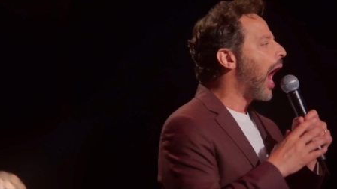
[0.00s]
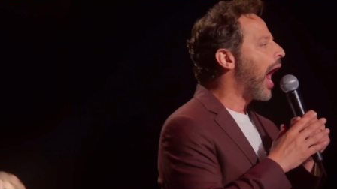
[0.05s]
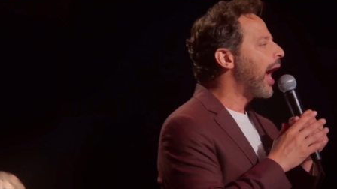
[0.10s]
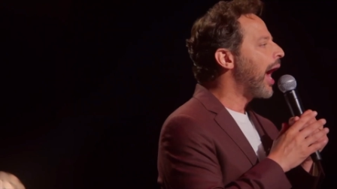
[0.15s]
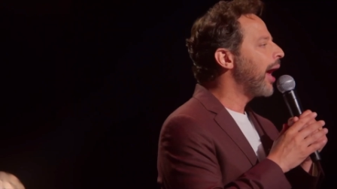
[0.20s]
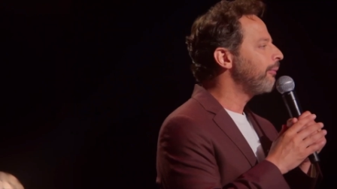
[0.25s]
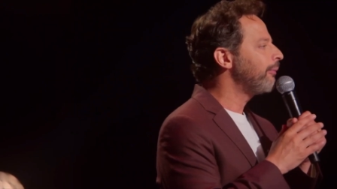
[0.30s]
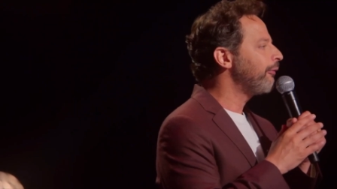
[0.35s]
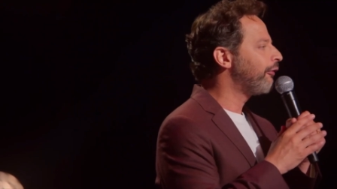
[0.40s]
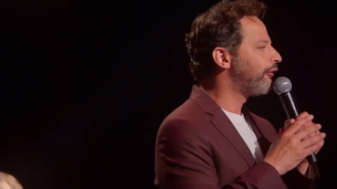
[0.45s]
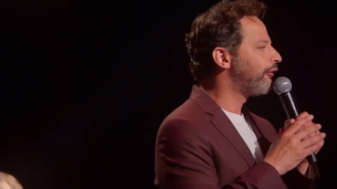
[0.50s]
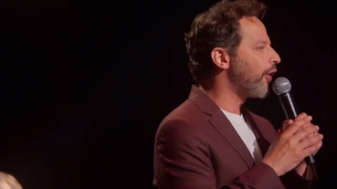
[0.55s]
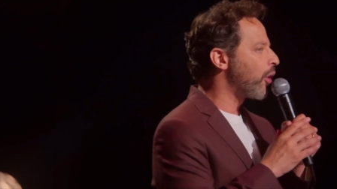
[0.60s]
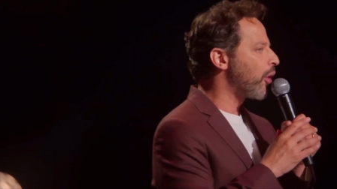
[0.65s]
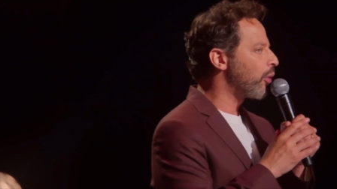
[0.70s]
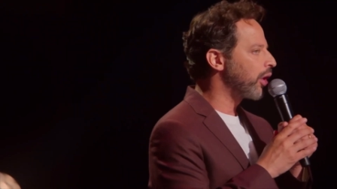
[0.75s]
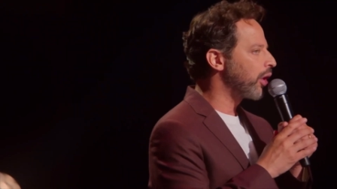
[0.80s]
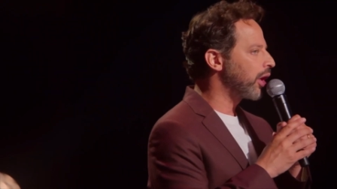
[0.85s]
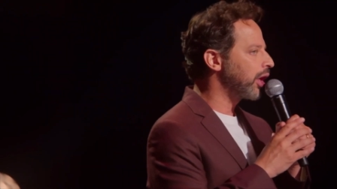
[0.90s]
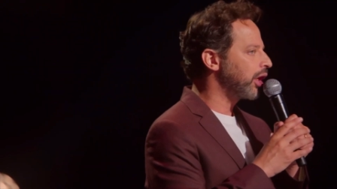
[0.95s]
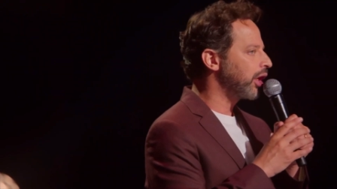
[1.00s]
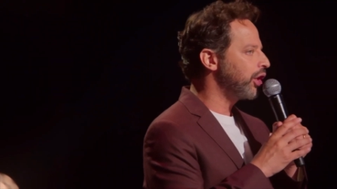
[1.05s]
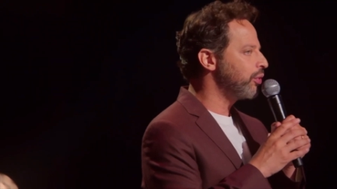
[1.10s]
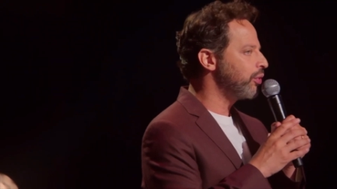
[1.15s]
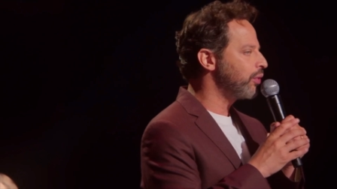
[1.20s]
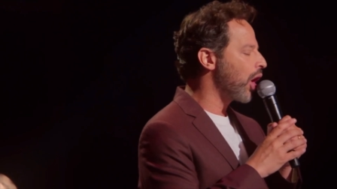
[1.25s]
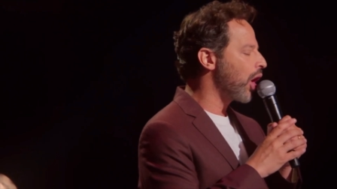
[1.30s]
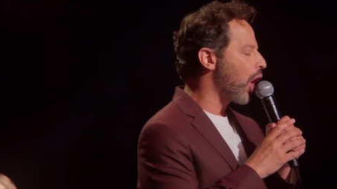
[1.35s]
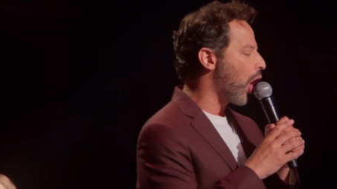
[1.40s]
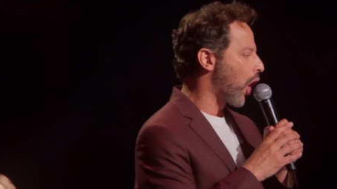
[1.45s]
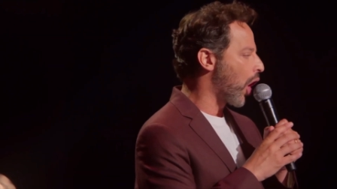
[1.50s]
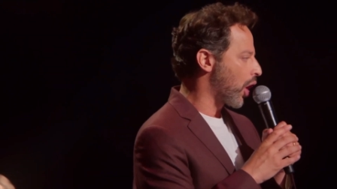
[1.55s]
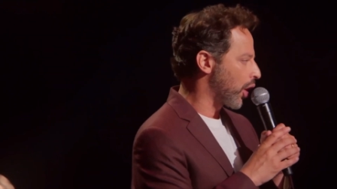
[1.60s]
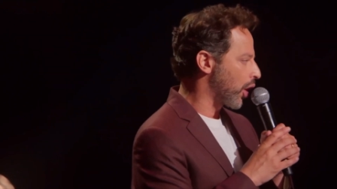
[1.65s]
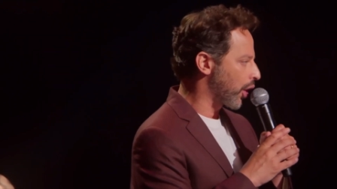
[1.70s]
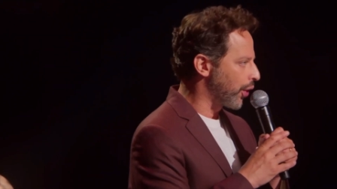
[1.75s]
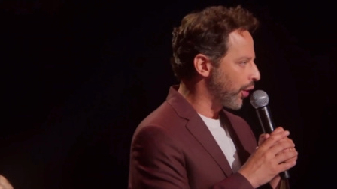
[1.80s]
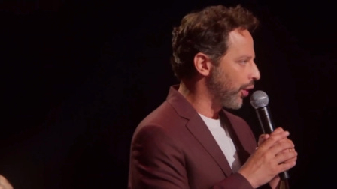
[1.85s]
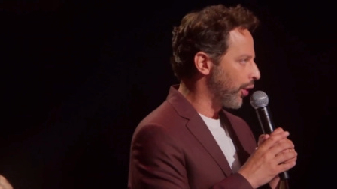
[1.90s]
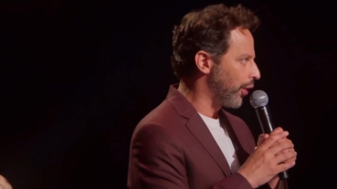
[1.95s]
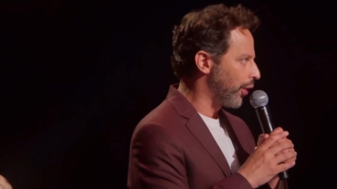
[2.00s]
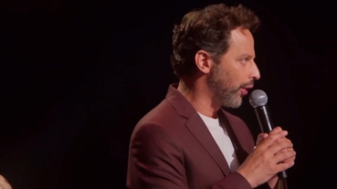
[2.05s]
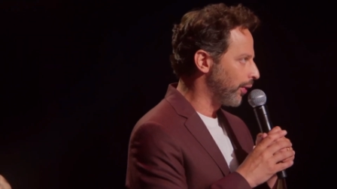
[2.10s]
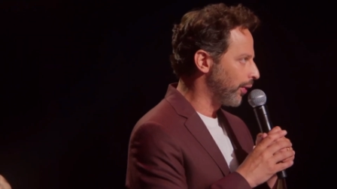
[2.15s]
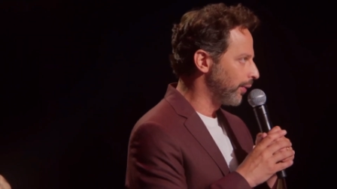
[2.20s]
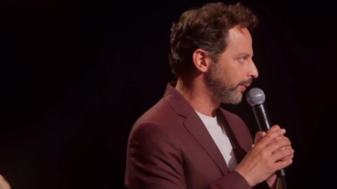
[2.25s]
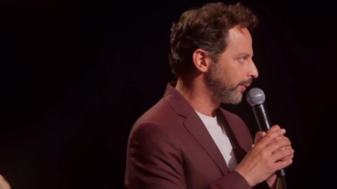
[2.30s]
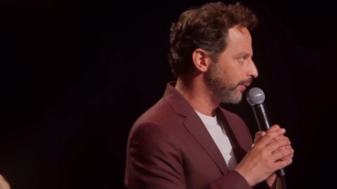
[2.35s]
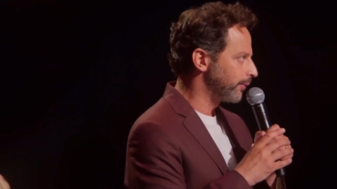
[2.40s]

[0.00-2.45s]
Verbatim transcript: I'm forwarding you an article